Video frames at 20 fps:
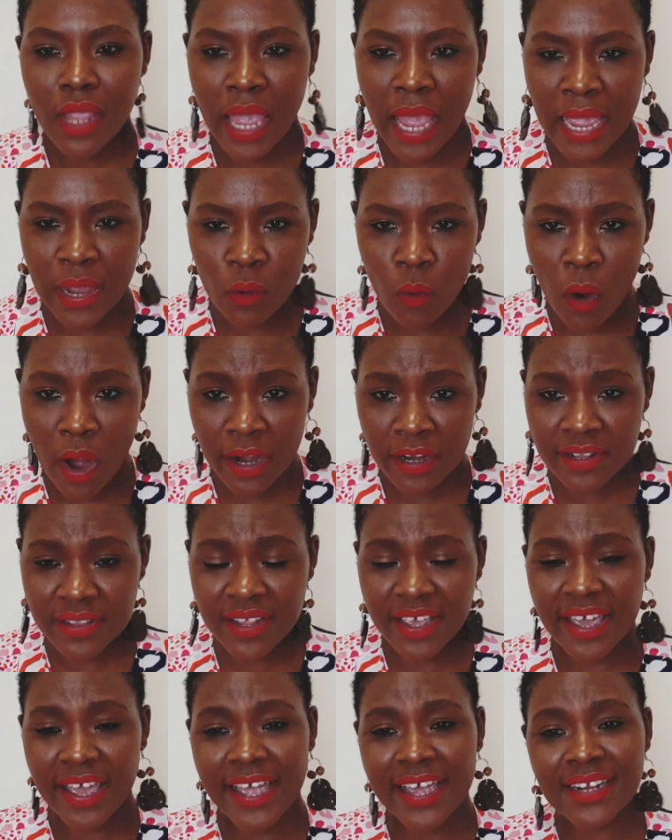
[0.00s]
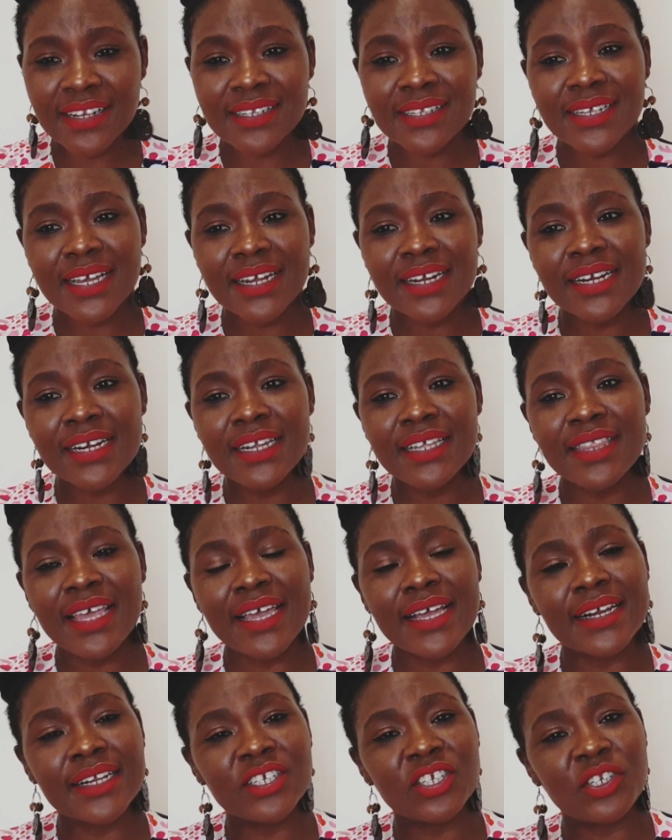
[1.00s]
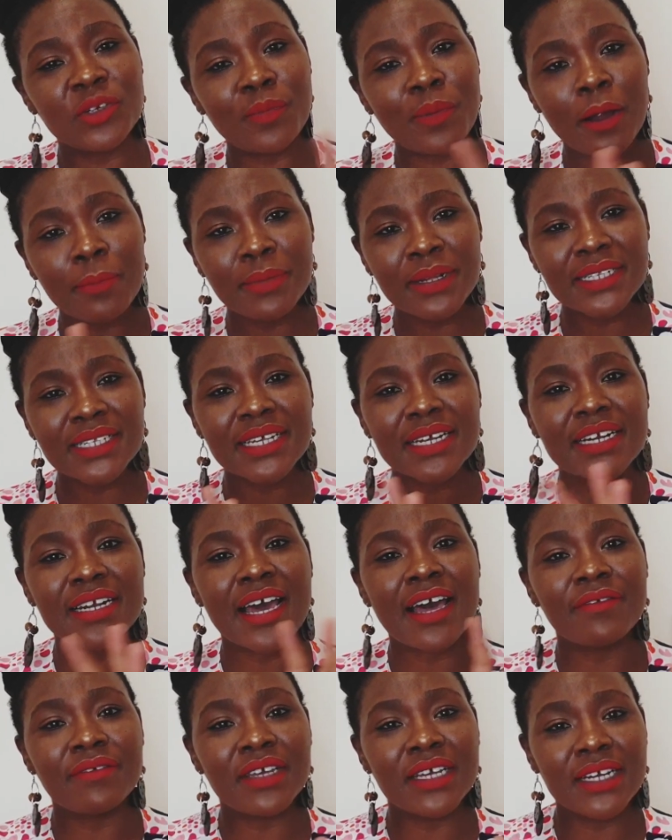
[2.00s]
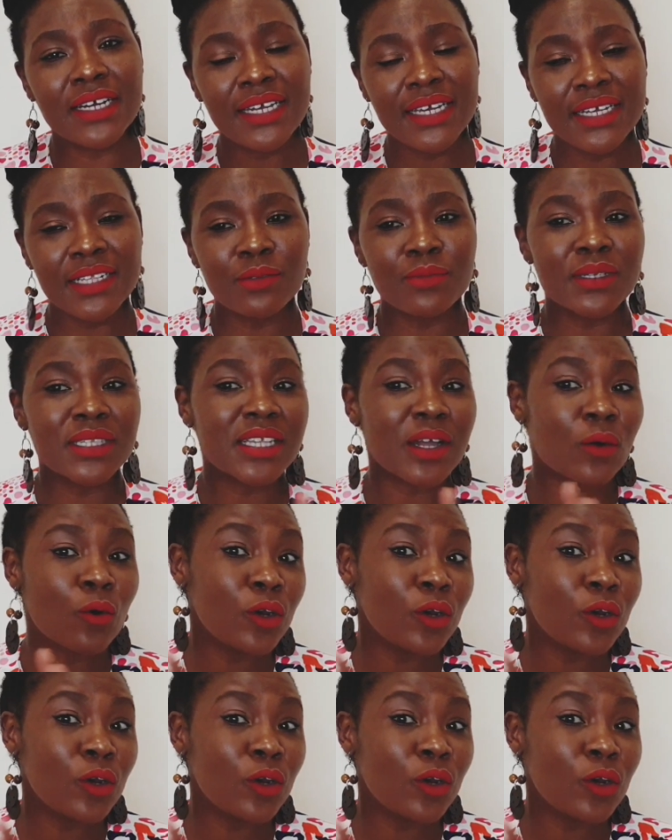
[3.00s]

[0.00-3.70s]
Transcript: I worked there, and suddenly the English department started having needs. Mr.